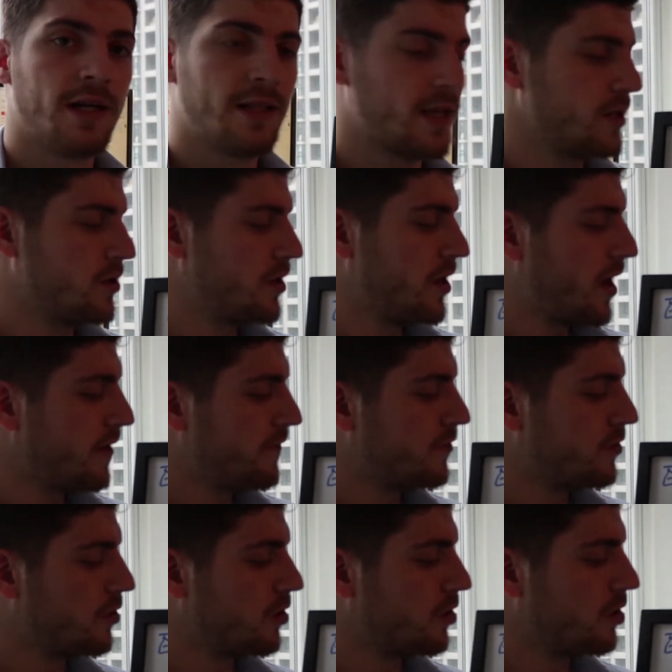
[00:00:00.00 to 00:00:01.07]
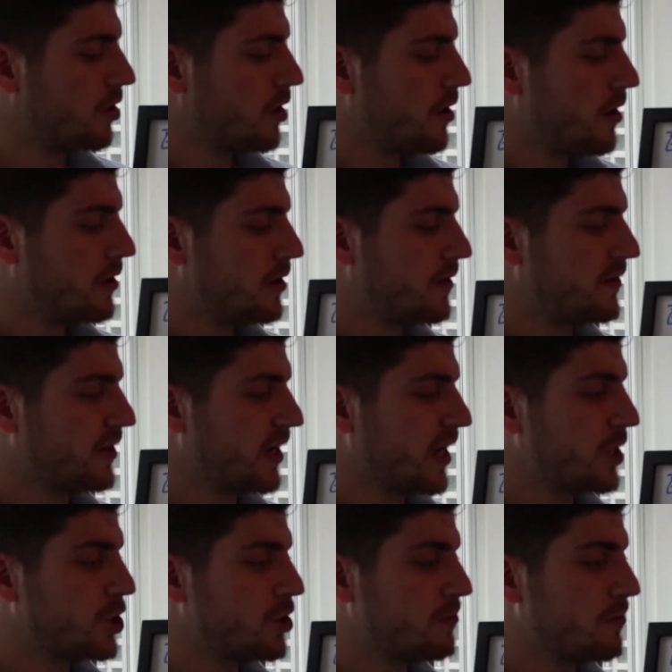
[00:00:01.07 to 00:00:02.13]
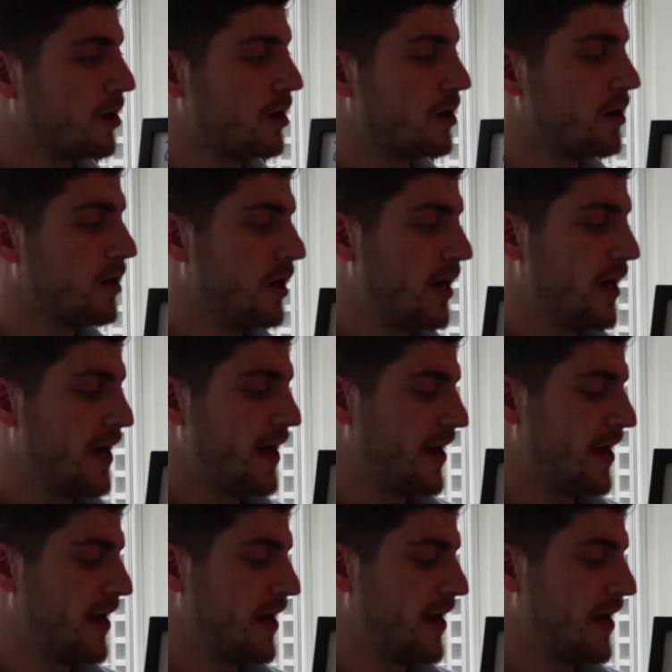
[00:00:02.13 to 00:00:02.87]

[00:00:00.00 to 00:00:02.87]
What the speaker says: then you have your navigation bar,